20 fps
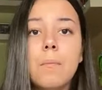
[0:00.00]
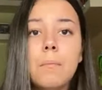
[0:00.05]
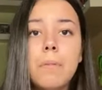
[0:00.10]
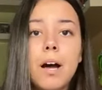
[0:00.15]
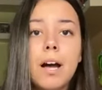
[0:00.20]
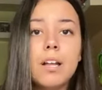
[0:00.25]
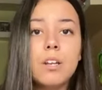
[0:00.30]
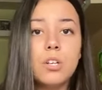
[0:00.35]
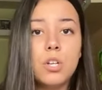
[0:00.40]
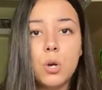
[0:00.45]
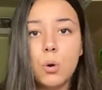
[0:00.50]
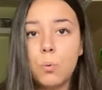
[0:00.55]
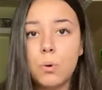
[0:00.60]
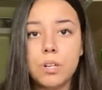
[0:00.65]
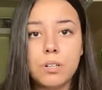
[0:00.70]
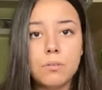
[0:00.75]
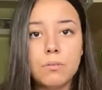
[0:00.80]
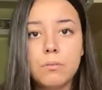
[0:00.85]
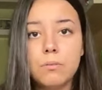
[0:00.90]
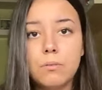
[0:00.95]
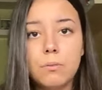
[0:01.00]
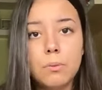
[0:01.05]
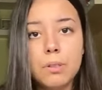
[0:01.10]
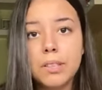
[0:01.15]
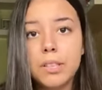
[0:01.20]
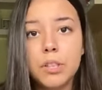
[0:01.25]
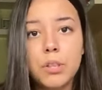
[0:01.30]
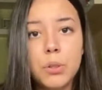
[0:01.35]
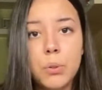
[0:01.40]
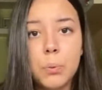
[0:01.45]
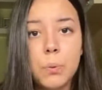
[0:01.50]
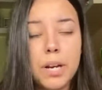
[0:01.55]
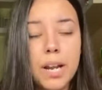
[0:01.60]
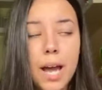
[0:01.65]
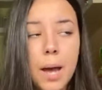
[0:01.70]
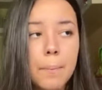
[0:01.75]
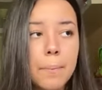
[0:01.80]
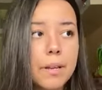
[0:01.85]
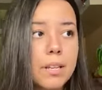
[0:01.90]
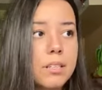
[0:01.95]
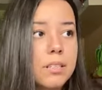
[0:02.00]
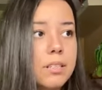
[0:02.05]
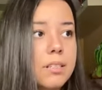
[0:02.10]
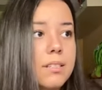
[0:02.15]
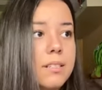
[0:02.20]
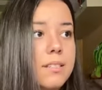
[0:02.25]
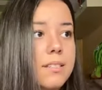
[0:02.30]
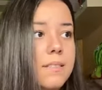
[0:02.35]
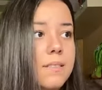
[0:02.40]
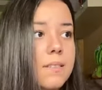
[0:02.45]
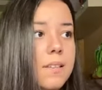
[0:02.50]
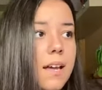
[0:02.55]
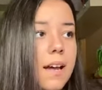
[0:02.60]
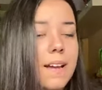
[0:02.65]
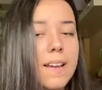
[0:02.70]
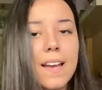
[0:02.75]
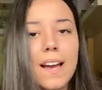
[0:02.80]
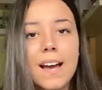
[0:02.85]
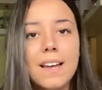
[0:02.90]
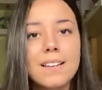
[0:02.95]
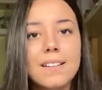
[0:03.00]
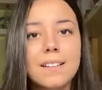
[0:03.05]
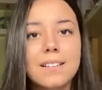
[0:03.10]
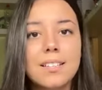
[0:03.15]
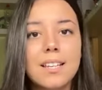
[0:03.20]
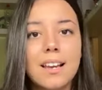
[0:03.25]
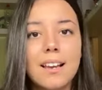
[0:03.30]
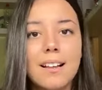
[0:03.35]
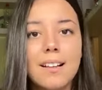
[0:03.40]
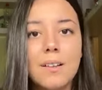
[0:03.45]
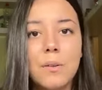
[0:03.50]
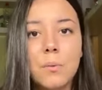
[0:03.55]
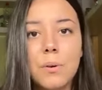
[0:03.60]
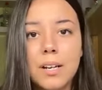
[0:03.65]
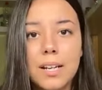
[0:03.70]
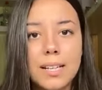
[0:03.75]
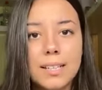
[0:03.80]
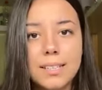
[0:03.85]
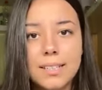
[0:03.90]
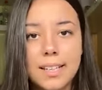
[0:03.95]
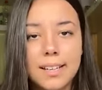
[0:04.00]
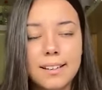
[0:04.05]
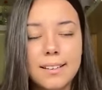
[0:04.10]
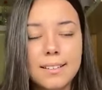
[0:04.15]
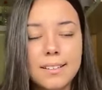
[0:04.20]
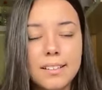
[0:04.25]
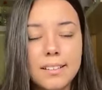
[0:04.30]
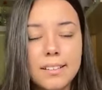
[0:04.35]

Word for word: but no one really knew what happened because I hadn't tell what I did